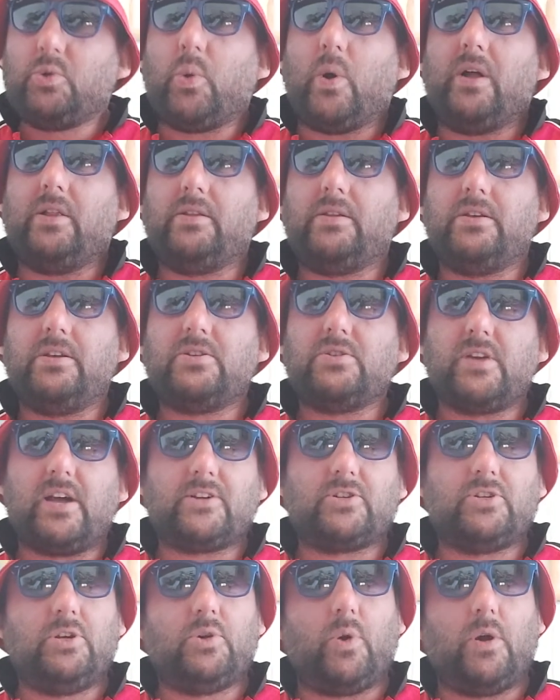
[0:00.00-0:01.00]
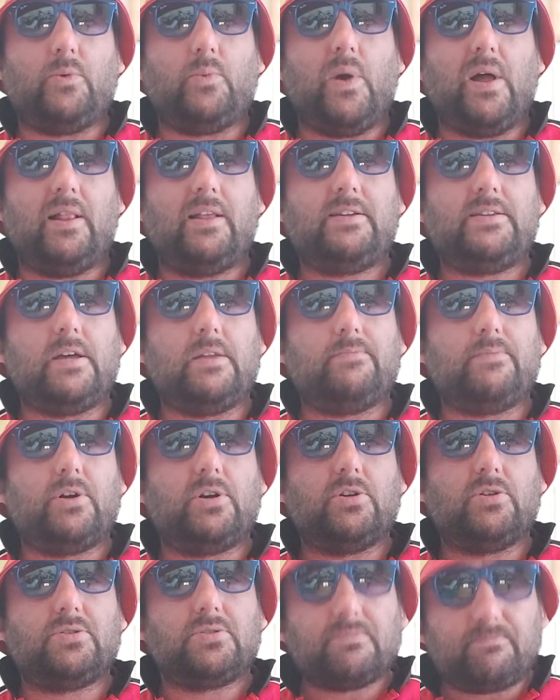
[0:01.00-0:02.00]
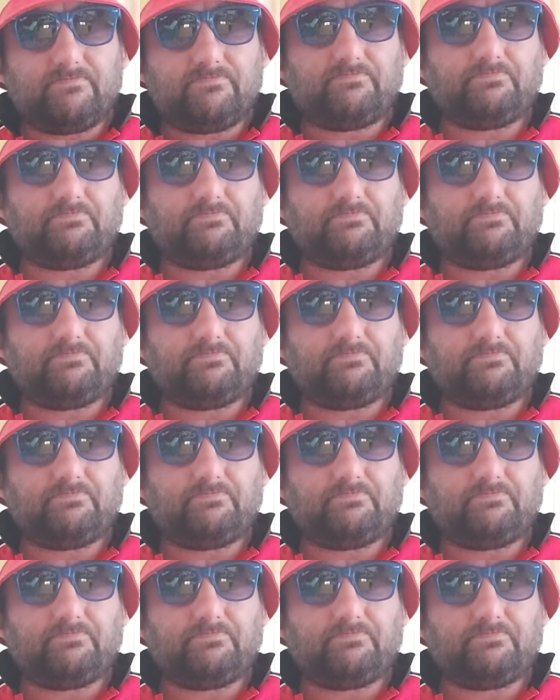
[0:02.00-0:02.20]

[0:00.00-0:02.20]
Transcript: quite, it's actually quite well hidden because